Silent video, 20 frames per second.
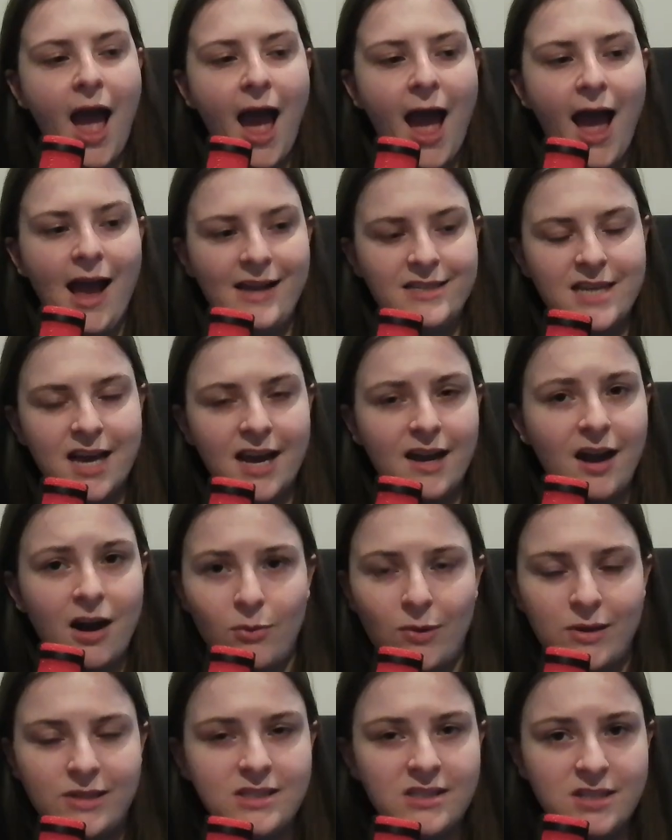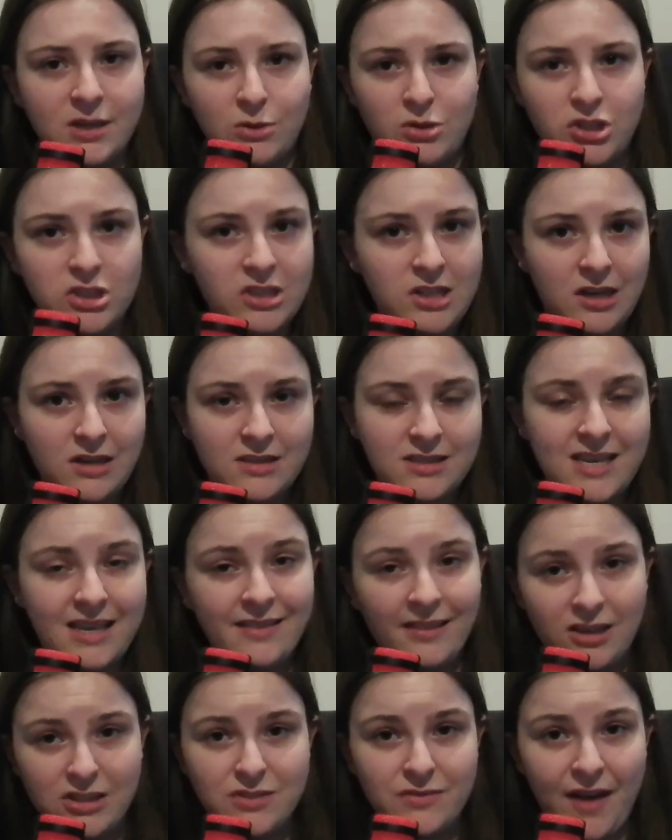And I can't wait to see what she does
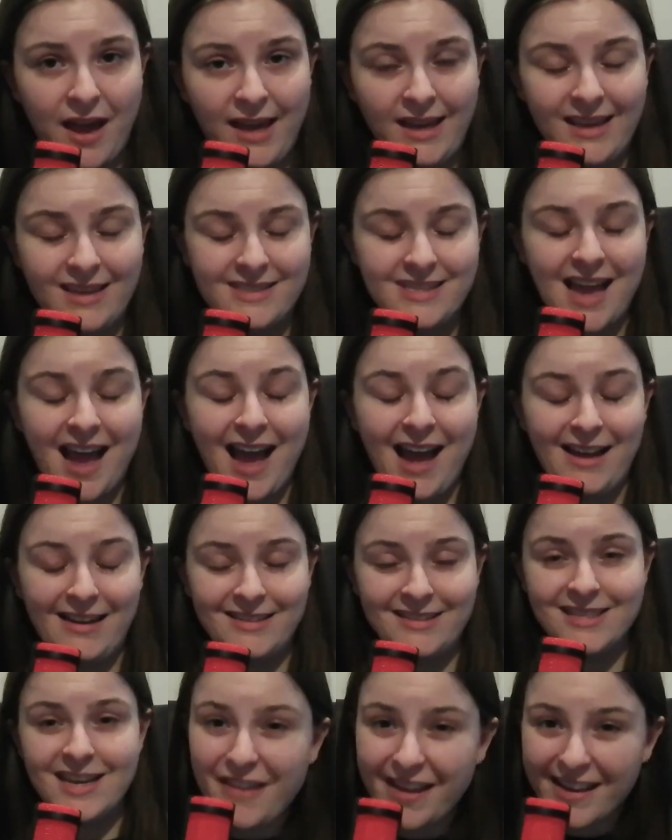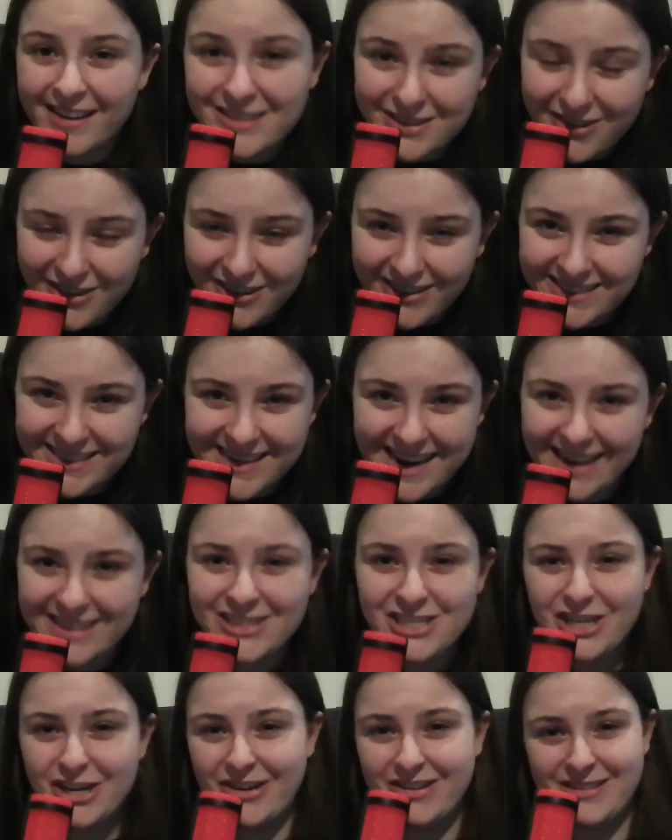in Las Vegas and fingers crossed
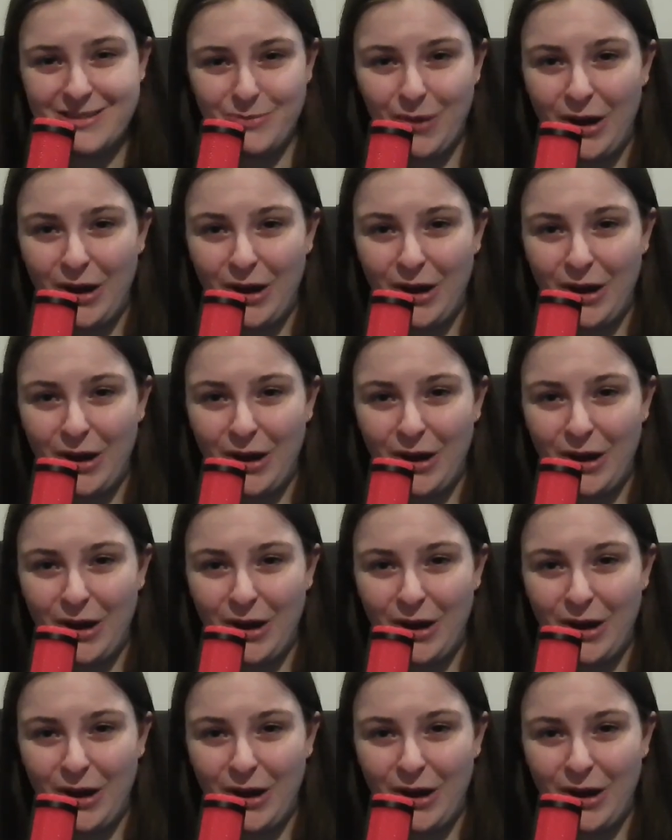next year as